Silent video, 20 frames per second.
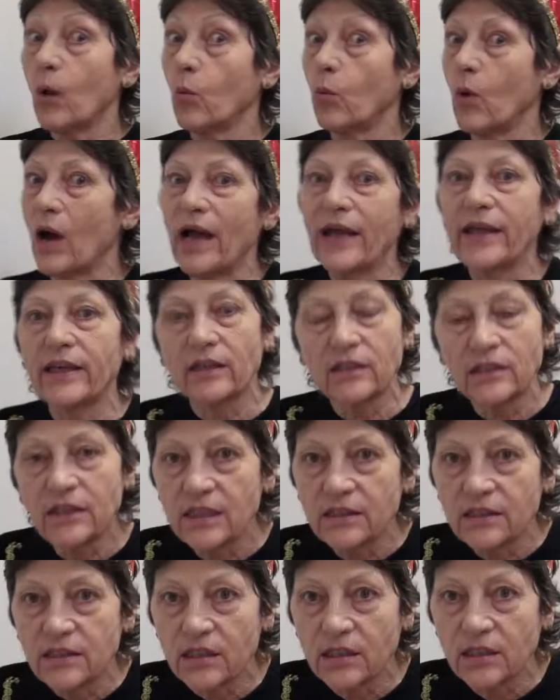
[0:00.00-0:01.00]
why
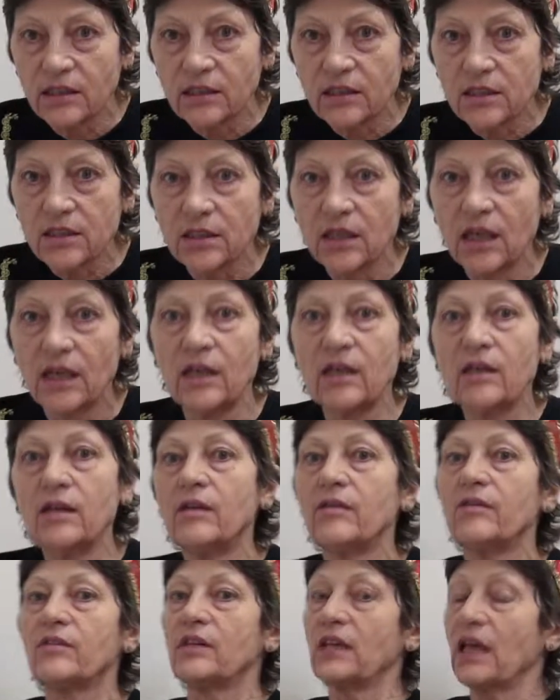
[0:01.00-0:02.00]
Renaissance?
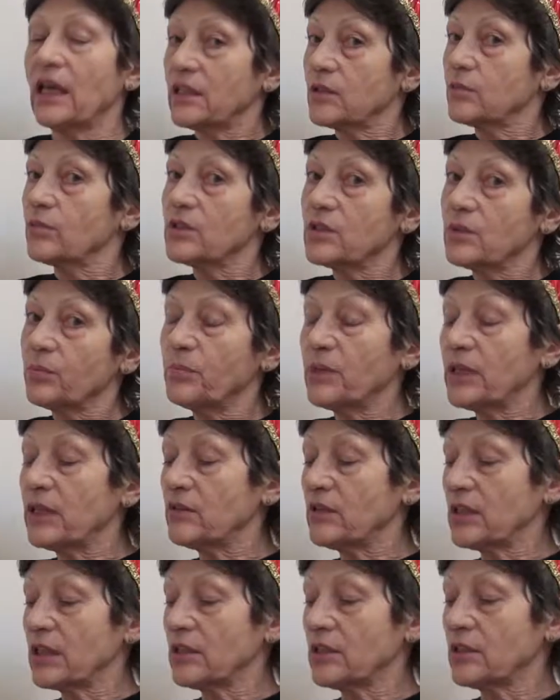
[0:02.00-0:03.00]
That was a
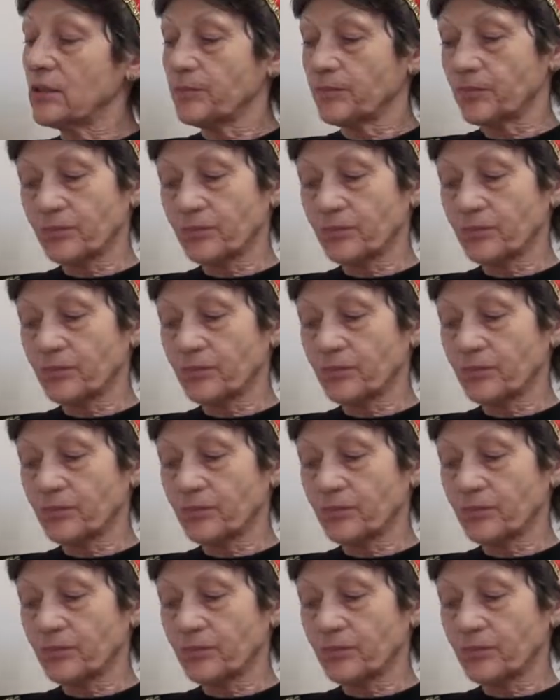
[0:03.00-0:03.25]
period